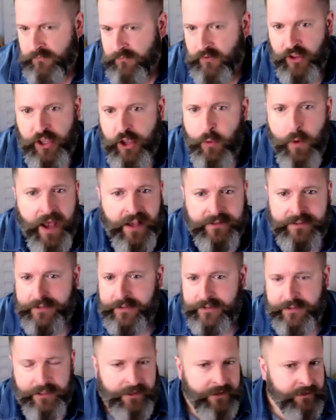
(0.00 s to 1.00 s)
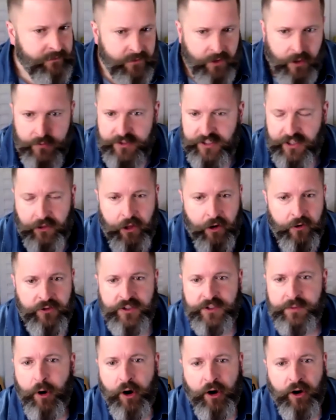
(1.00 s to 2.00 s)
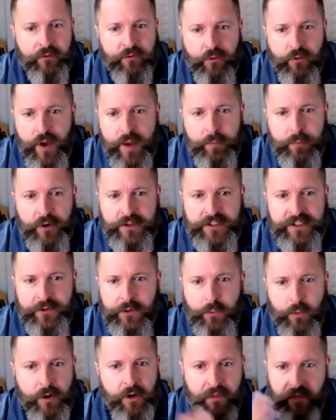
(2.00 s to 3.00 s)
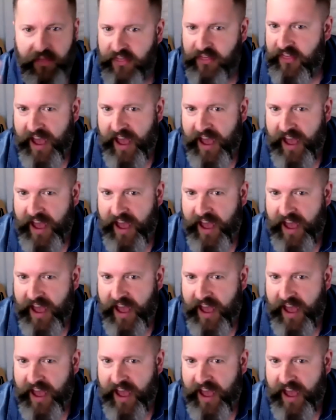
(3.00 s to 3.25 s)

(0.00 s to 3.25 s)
the US, it's the largest market for ebooks in the world.